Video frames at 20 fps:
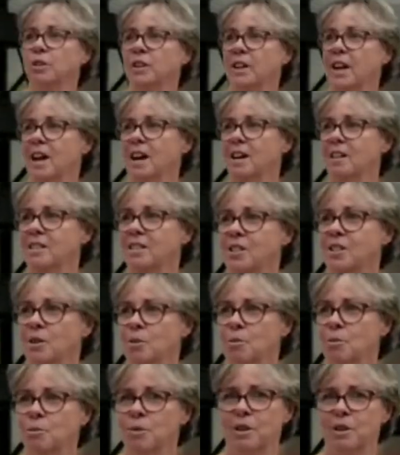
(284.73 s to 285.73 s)
have a look at
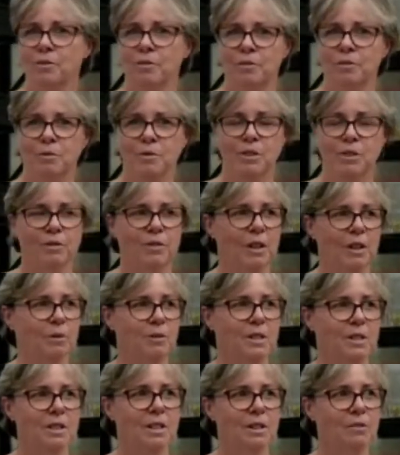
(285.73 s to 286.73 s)
ours. So we've
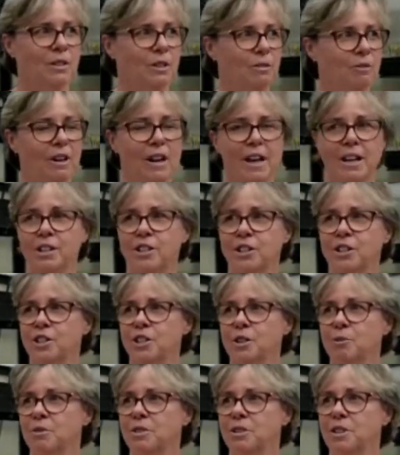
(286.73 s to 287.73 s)
developed this lovely
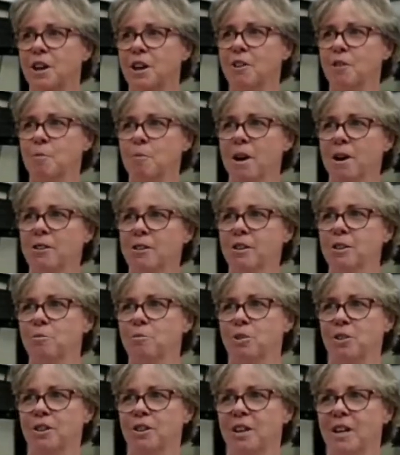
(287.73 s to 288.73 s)
relationship with
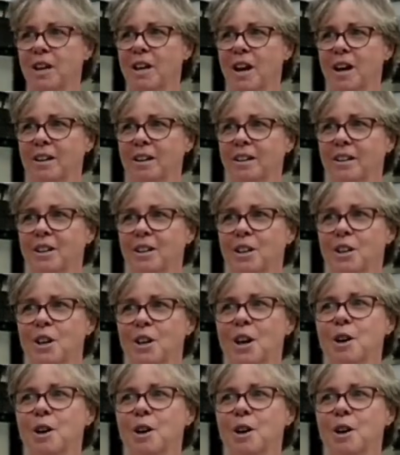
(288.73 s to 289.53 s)
Turramurra Community Garden.